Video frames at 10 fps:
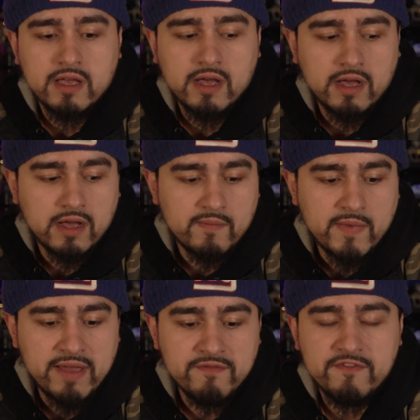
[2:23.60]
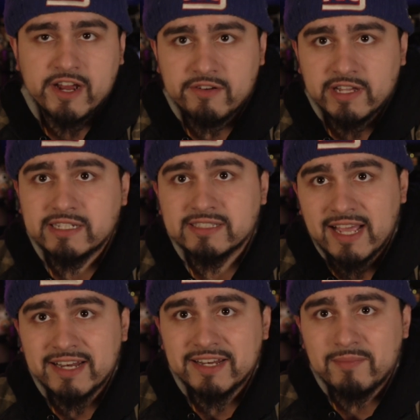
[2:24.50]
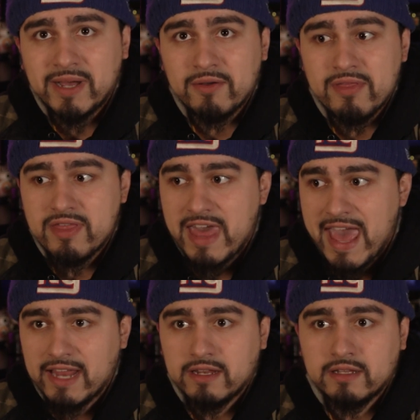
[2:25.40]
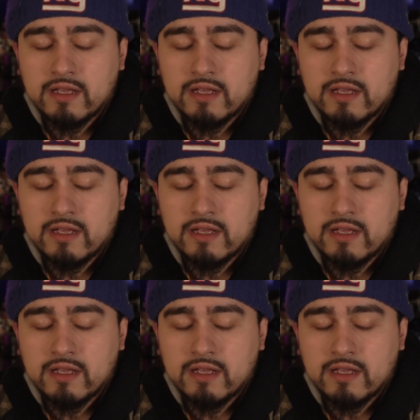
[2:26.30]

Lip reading: I'm very excited about that.